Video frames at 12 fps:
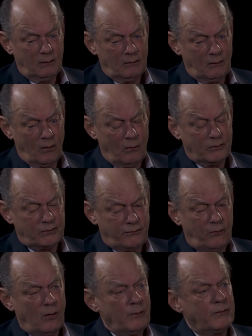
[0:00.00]

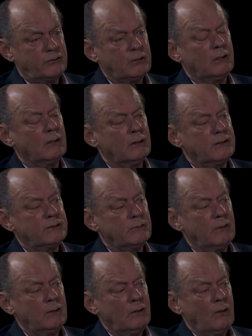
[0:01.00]
lowest form of
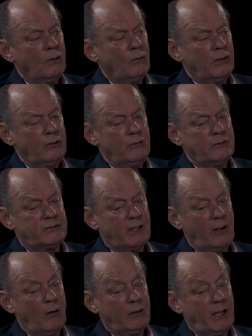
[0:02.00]
journalism when you
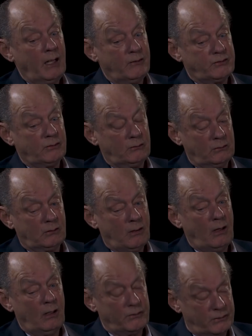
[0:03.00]
say, okay, it's a good
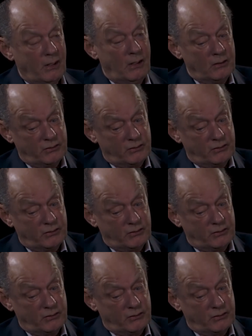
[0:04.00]
cause,